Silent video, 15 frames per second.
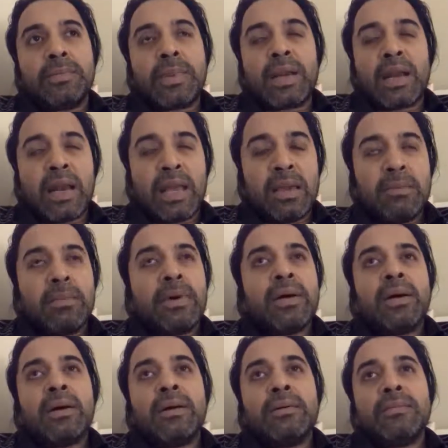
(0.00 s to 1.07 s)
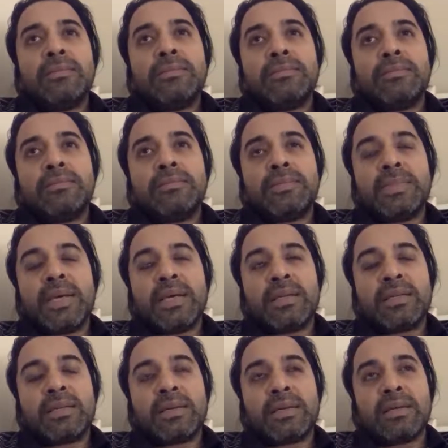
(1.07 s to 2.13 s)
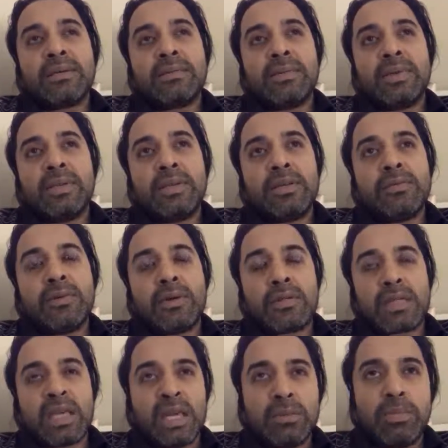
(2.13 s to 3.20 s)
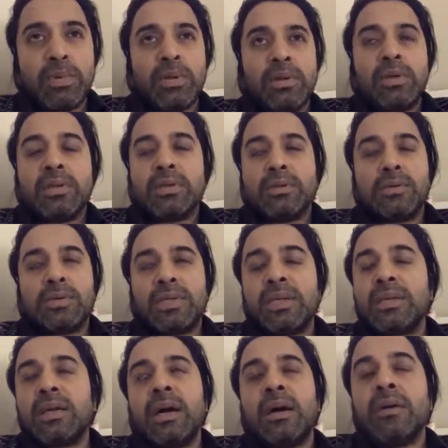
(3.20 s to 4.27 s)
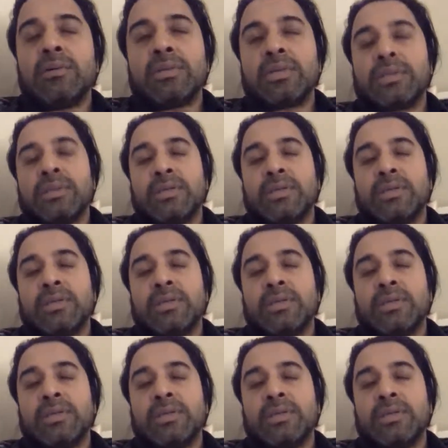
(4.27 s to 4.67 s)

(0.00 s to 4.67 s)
claim that India was able to take out